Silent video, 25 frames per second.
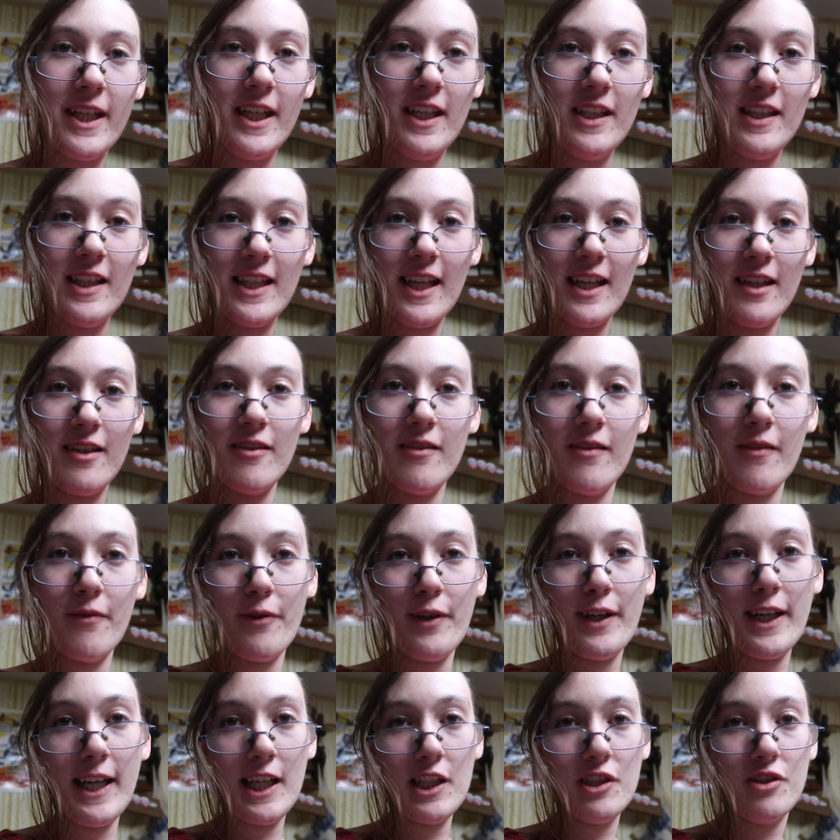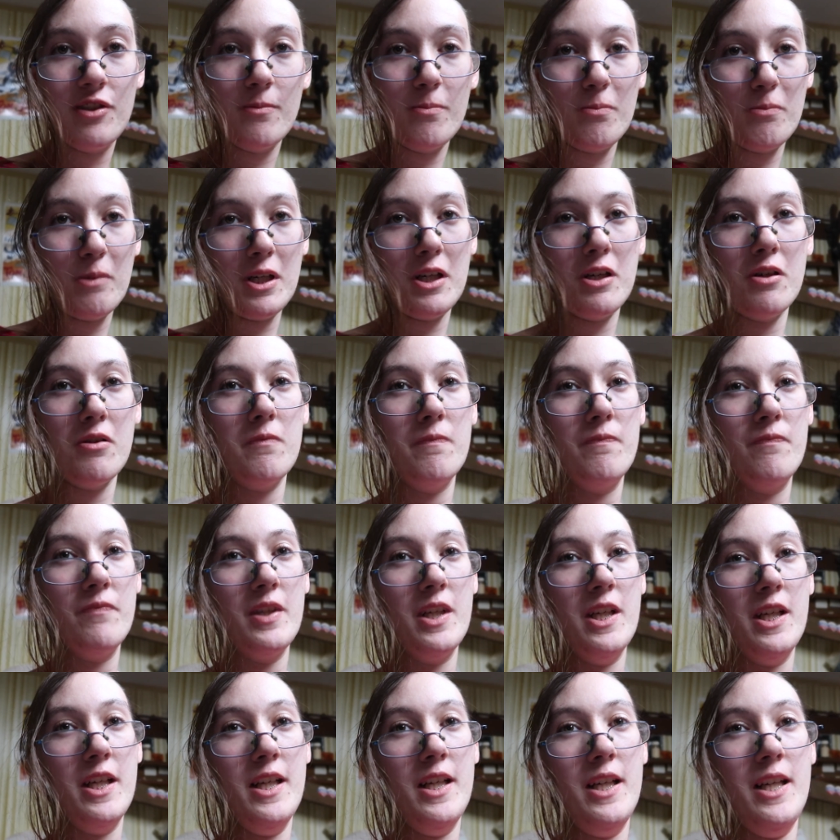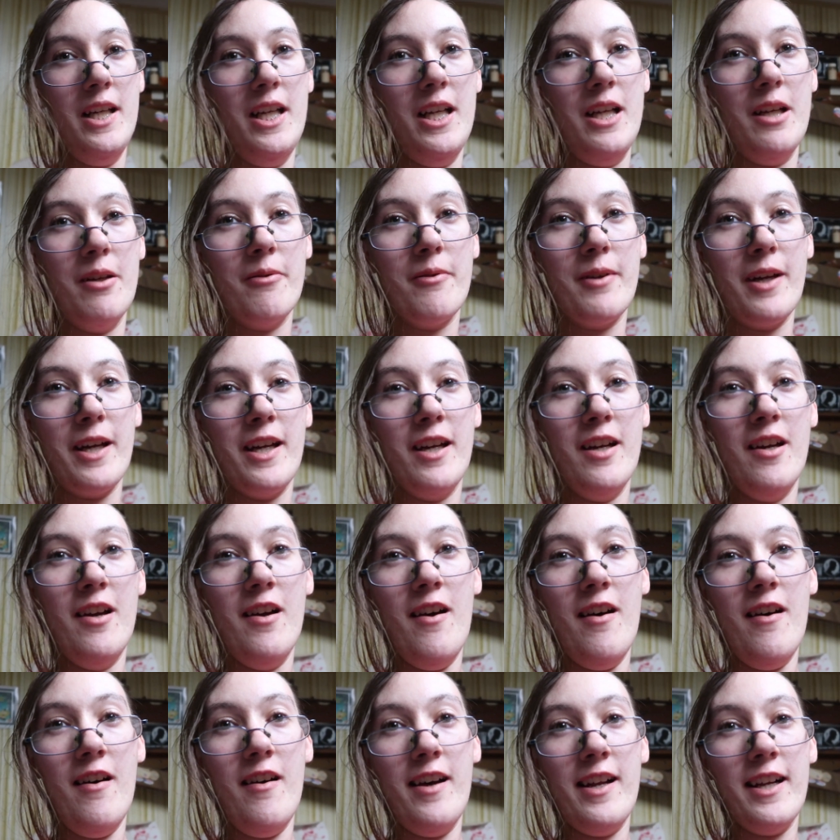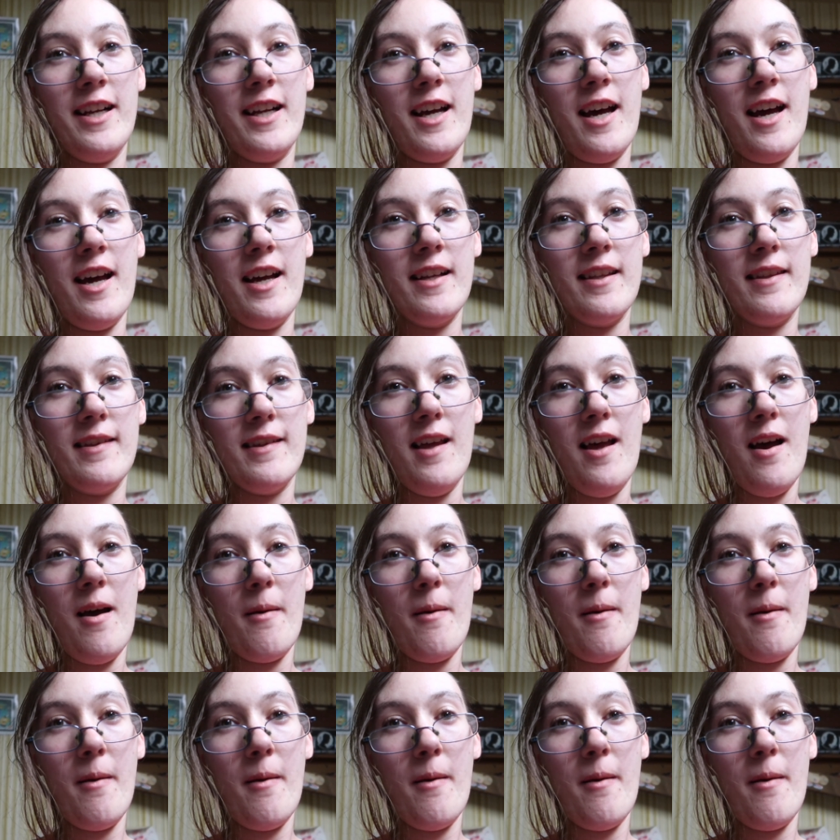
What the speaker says: hit that notification bell. Anyway, alright guys,